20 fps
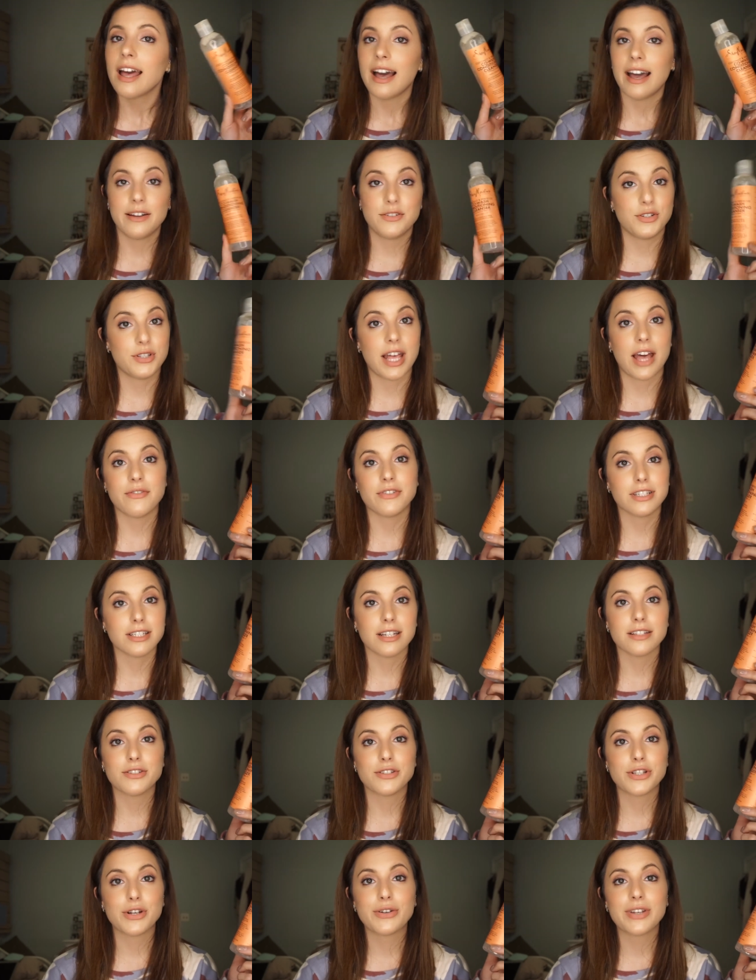I just haven't
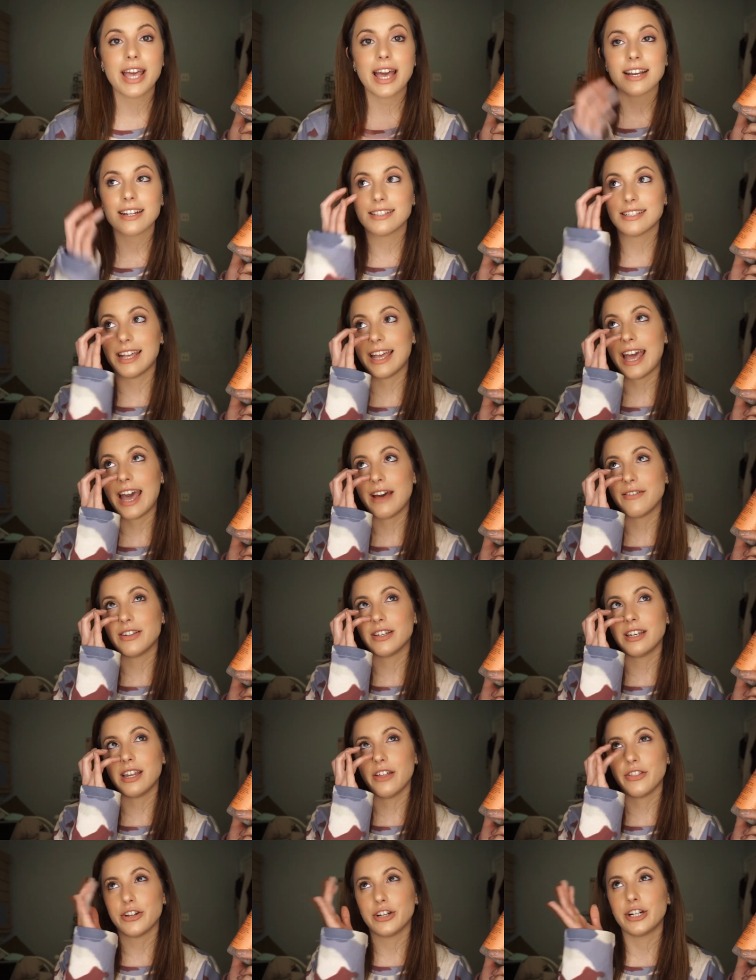done so yet because I have
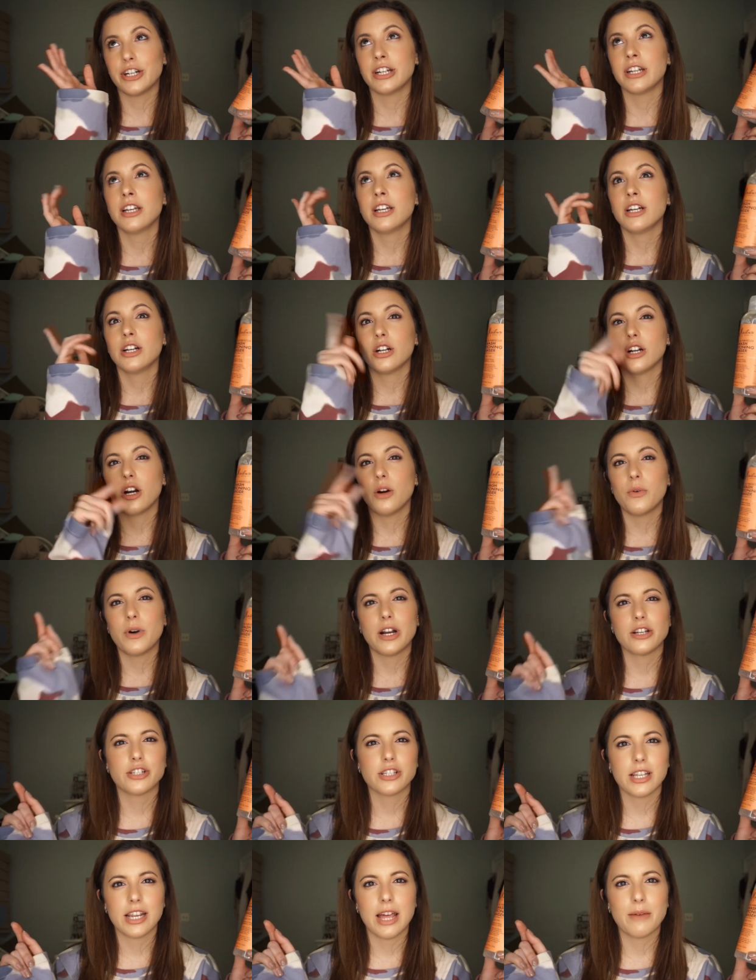another
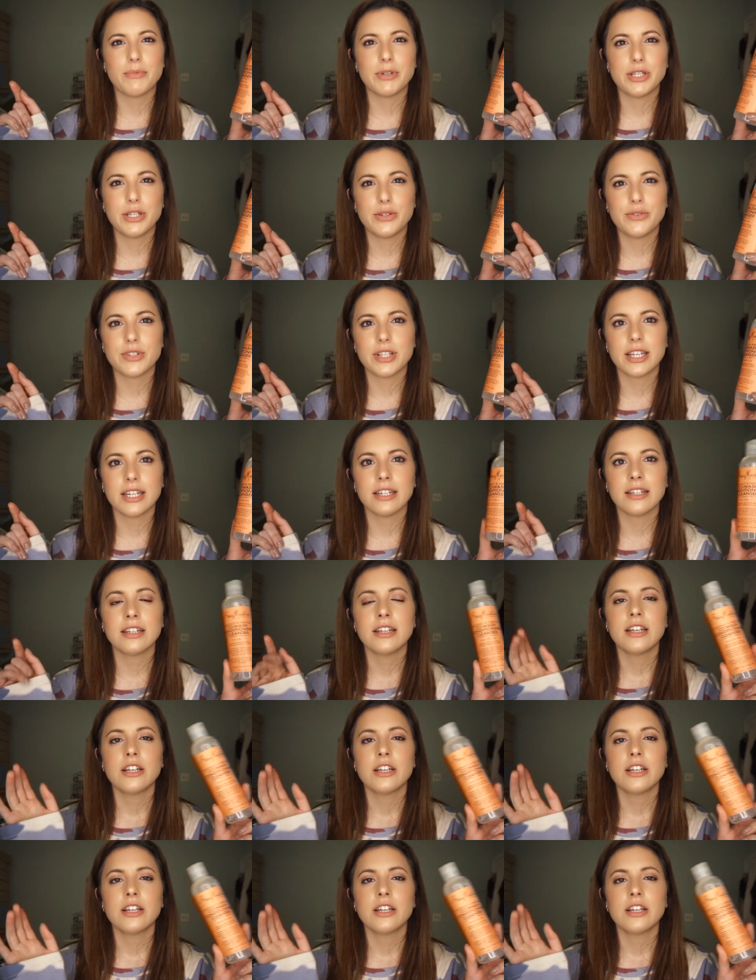co-wash that I've been using.